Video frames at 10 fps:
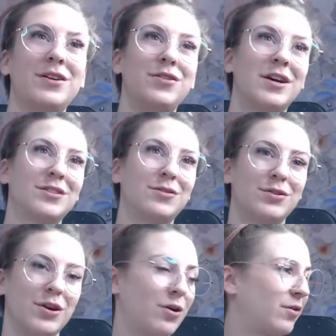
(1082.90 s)
You guys
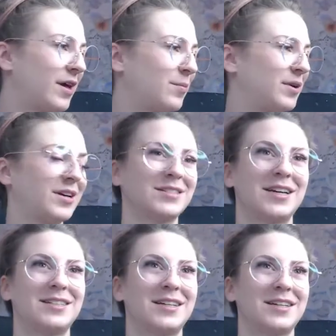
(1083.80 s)
don't know that because
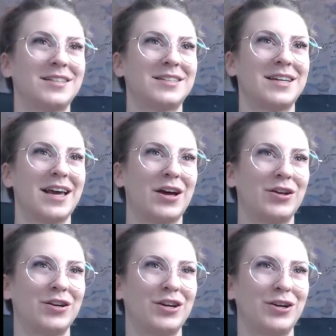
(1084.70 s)
I didn't
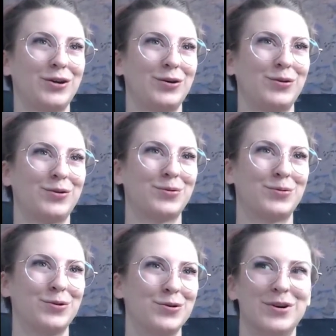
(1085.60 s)
tell you the
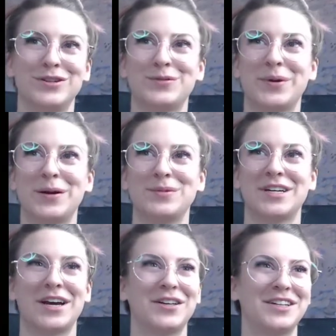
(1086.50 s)
rules, but I'm
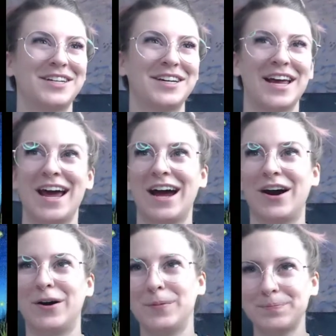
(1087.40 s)
telling you
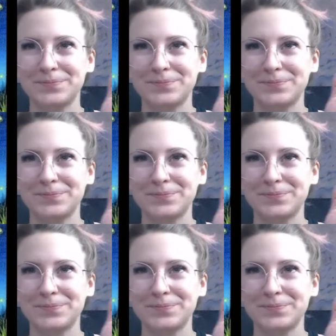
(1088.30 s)
now.